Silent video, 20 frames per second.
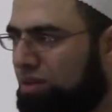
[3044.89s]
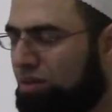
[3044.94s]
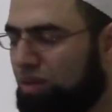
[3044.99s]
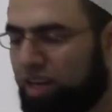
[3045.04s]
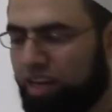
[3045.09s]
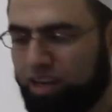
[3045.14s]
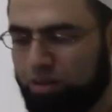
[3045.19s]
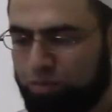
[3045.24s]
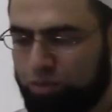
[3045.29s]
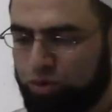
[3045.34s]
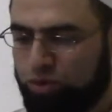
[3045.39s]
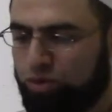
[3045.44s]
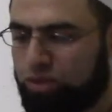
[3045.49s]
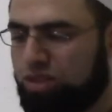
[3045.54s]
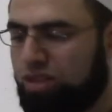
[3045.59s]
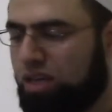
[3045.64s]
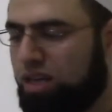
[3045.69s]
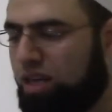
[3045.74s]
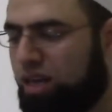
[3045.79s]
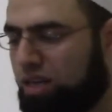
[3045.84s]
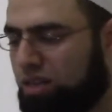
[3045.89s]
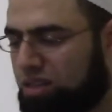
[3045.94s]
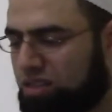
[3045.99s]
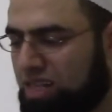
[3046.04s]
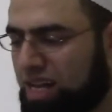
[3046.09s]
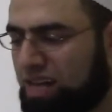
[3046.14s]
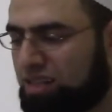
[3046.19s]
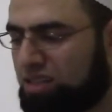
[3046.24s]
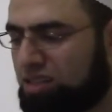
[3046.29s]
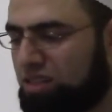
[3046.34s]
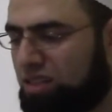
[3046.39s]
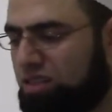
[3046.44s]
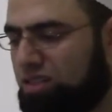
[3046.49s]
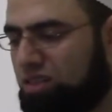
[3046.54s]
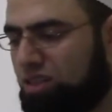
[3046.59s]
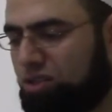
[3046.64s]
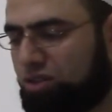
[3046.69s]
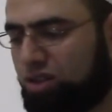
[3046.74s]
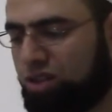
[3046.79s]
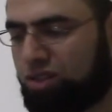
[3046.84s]
In beauty, in status,
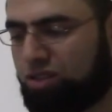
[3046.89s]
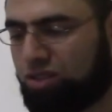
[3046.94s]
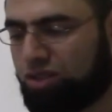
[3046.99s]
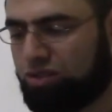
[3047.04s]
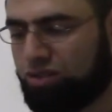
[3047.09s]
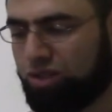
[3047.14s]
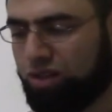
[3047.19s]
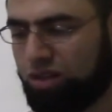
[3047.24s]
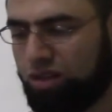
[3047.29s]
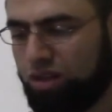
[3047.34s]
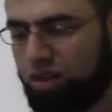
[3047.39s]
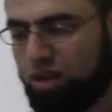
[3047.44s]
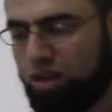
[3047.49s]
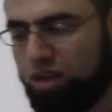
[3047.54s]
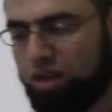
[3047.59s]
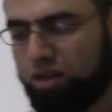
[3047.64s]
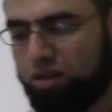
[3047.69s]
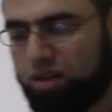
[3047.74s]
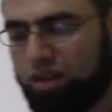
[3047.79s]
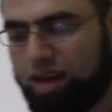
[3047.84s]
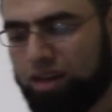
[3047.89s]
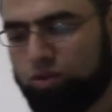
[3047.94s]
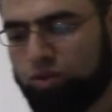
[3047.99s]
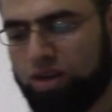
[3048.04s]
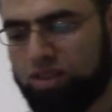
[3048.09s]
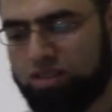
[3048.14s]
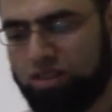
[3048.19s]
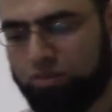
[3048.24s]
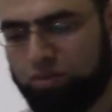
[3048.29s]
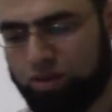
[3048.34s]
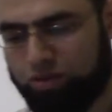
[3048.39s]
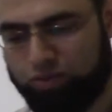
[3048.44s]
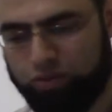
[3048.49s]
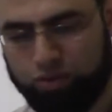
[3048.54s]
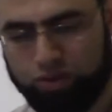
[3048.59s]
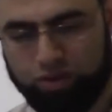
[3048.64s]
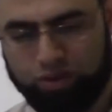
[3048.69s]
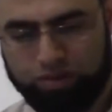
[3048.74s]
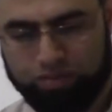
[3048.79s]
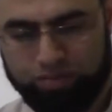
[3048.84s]
etc., etc. That was number
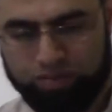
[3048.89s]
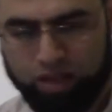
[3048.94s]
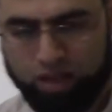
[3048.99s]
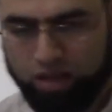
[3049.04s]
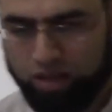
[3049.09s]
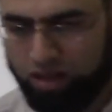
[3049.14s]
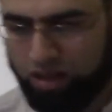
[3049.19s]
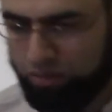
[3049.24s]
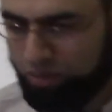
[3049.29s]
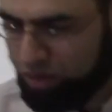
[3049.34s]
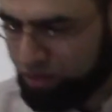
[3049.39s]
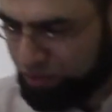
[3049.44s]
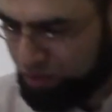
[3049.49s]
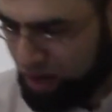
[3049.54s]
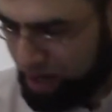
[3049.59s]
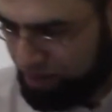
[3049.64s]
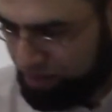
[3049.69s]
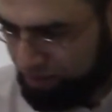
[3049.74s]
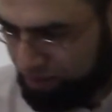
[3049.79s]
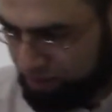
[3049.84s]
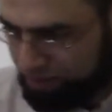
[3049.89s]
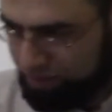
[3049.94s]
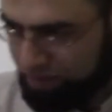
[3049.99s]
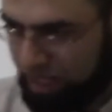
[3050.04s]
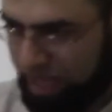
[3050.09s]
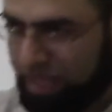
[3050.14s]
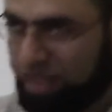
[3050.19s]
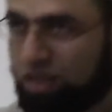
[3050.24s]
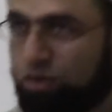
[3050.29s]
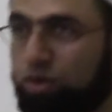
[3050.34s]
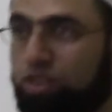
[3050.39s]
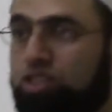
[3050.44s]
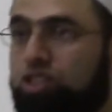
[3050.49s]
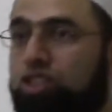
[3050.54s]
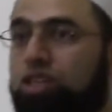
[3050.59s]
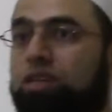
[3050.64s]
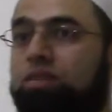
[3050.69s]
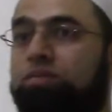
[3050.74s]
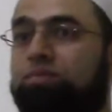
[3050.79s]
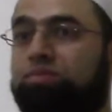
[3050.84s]
4. Number 5. Any
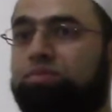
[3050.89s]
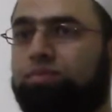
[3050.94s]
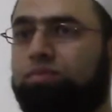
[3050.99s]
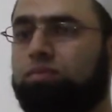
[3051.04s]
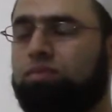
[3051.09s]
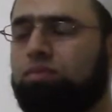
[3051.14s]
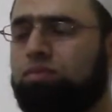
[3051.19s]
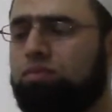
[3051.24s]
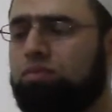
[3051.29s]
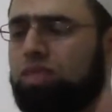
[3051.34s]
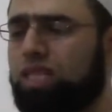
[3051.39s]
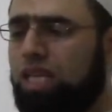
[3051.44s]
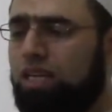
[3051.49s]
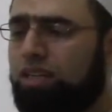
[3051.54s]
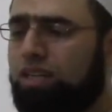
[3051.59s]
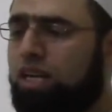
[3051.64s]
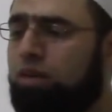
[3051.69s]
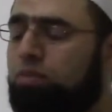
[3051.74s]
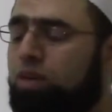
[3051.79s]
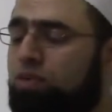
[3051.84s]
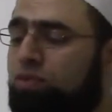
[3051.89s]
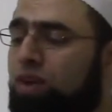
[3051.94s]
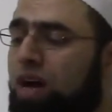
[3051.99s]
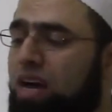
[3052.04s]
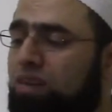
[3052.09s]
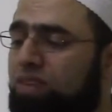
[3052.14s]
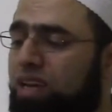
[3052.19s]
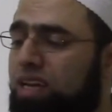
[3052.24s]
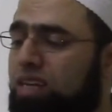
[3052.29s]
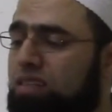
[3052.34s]
question? Number 5